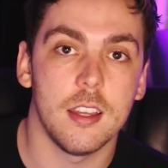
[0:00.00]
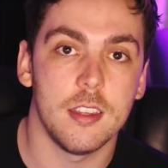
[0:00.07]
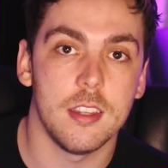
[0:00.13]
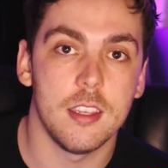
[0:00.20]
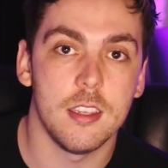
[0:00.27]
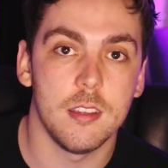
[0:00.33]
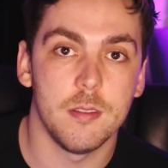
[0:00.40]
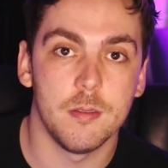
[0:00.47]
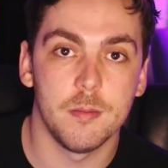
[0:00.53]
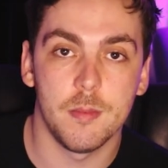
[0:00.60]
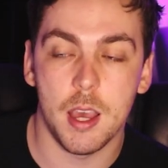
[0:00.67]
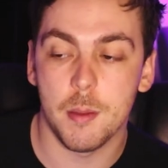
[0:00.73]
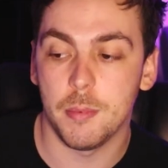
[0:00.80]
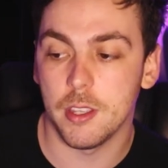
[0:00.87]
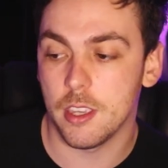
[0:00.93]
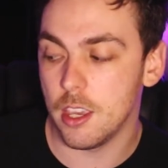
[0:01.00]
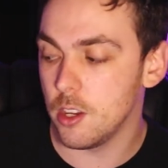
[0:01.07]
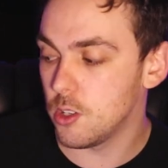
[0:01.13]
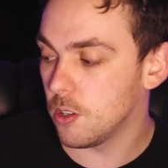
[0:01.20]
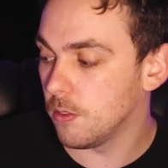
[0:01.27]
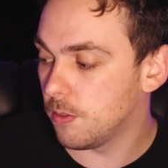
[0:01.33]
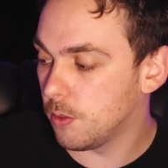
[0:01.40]
uh, the
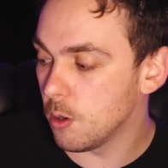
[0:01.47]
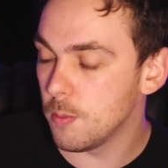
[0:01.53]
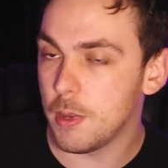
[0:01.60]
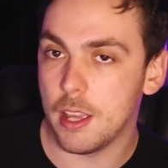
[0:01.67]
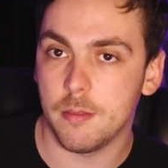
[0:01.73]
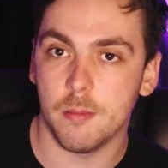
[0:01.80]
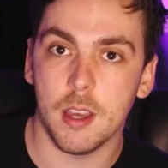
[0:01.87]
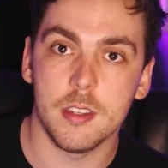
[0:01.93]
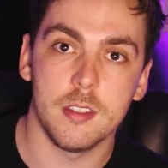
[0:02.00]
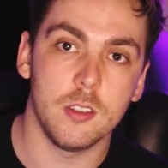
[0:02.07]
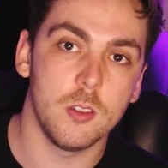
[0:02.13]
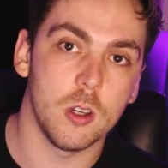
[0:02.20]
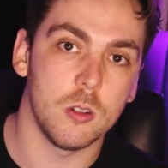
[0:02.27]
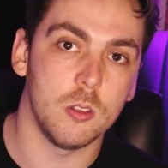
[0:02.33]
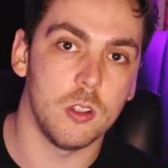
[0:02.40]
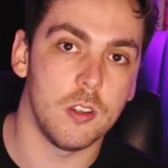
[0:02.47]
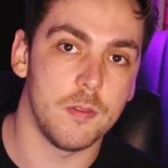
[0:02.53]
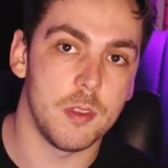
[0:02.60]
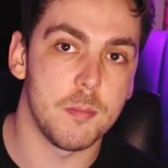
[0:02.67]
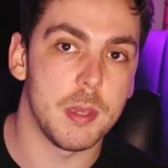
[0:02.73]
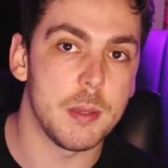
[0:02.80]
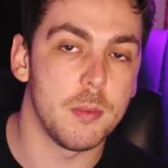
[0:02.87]
application form. I, I got a lot
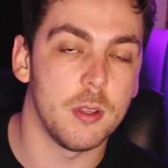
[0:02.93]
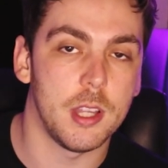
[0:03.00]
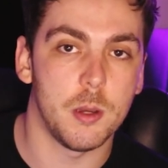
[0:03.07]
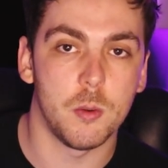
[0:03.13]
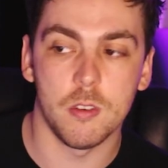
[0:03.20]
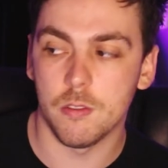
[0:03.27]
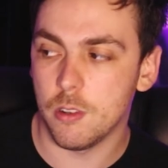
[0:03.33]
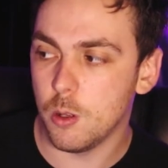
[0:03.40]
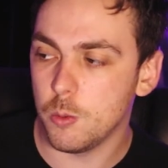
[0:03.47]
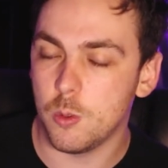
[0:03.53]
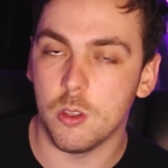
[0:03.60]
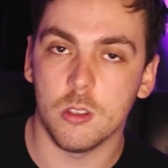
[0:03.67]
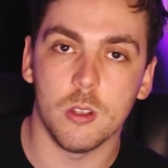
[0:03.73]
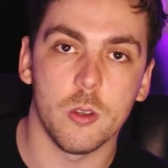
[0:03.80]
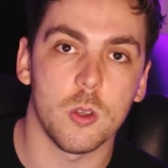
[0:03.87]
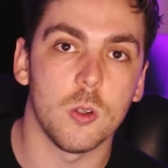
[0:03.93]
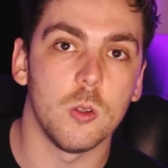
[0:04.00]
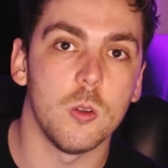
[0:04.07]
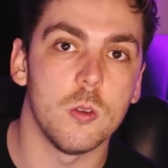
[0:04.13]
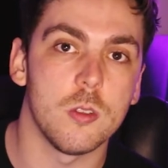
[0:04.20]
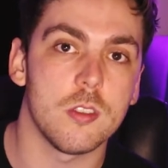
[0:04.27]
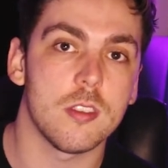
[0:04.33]
of the people that were involved with Local
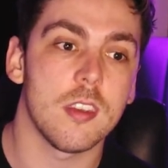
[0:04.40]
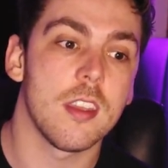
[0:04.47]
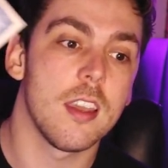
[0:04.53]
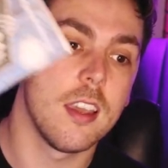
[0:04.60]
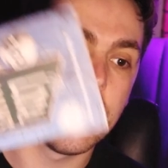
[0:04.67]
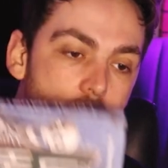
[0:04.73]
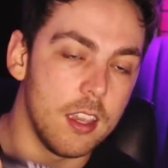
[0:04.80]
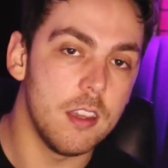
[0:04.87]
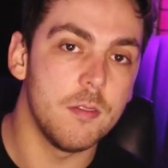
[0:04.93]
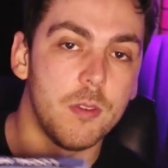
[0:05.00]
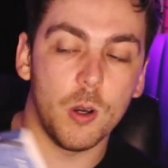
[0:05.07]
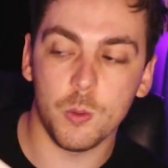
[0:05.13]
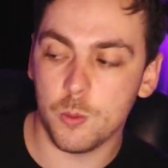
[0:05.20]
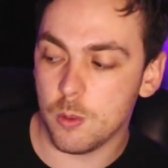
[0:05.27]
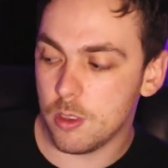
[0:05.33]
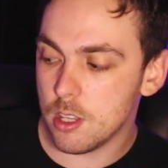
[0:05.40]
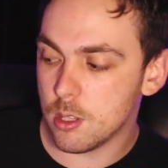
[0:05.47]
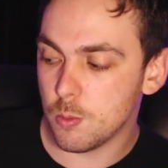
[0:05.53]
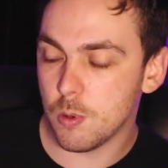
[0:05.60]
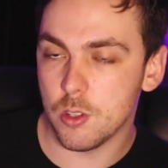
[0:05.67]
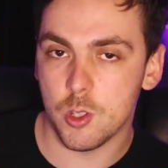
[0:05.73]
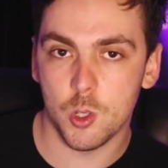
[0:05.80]
Haunts involved with
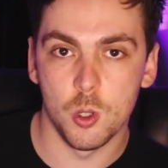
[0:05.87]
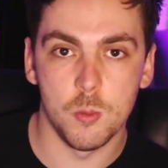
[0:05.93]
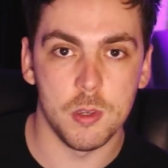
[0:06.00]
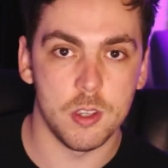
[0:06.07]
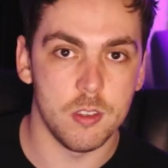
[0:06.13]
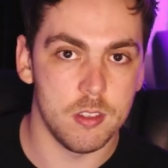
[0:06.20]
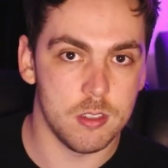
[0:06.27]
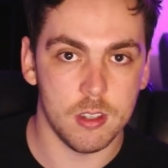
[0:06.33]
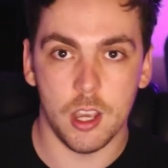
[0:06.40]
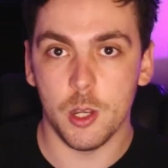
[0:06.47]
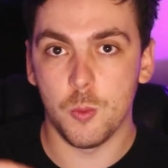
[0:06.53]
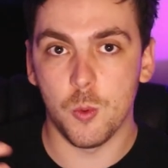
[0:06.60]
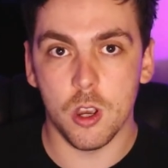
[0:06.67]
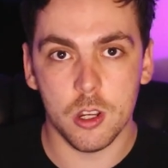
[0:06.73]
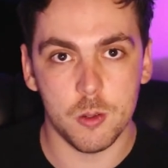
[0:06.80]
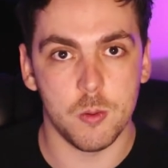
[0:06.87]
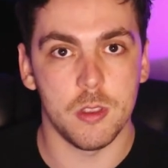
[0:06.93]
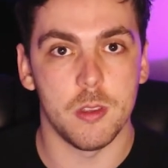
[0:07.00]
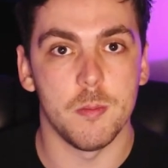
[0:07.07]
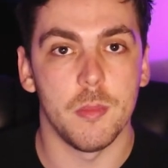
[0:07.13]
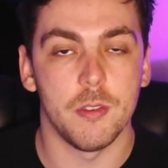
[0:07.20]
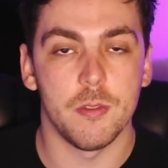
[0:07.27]
this one too, because I'd worked
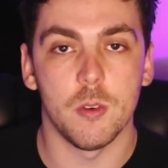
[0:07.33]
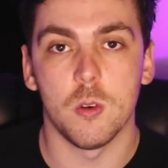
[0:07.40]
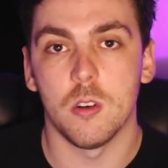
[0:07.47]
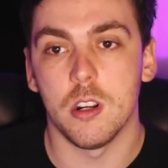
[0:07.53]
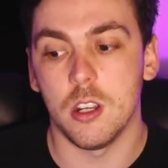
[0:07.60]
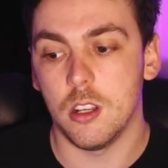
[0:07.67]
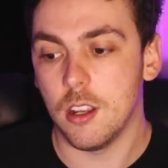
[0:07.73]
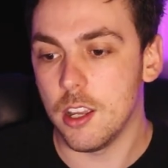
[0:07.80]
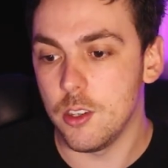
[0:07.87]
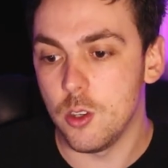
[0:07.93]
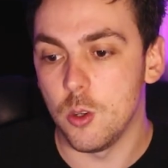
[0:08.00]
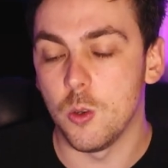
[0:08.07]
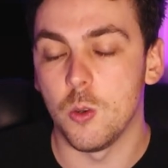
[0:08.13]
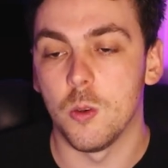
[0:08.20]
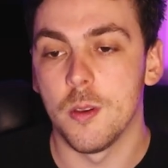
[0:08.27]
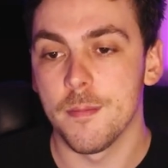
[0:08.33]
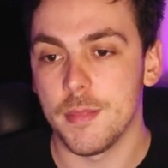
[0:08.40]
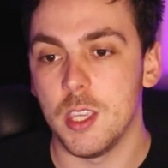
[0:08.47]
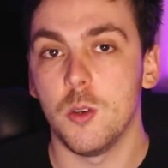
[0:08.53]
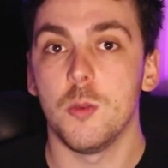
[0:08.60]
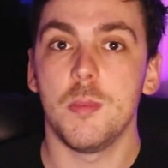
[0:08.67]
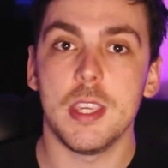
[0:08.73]
with them before and I knew
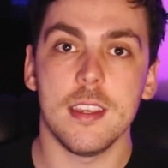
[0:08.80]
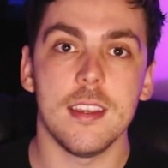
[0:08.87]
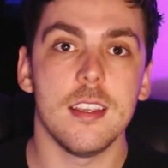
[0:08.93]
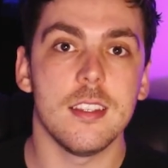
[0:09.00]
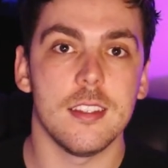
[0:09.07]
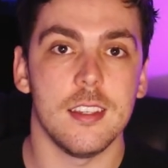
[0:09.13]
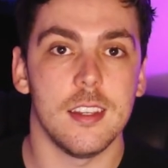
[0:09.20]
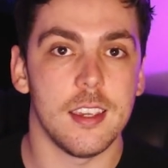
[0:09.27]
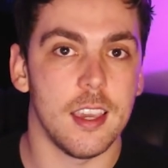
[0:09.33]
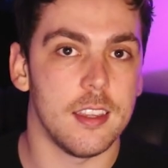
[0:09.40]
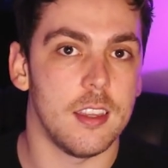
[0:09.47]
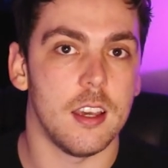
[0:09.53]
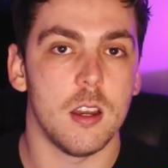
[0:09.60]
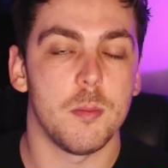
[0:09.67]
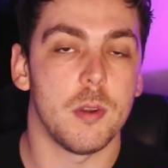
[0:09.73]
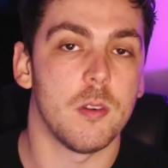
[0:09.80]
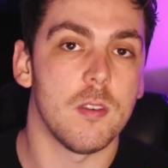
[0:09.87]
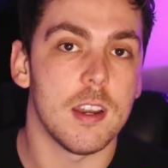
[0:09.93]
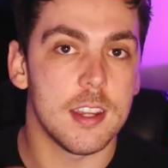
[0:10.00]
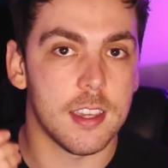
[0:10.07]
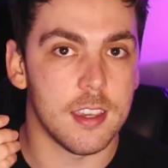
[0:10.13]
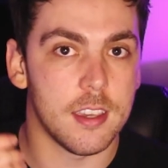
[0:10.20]
it would be easy to get that up and
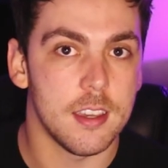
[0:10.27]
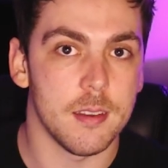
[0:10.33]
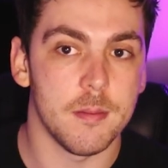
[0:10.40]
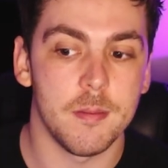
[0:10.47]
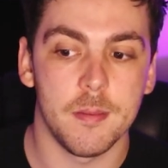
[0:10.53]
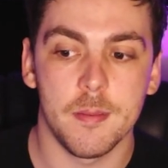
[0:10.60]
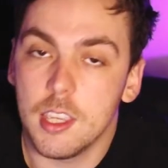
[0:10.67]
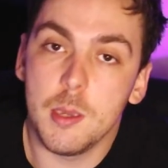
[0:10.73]
running again.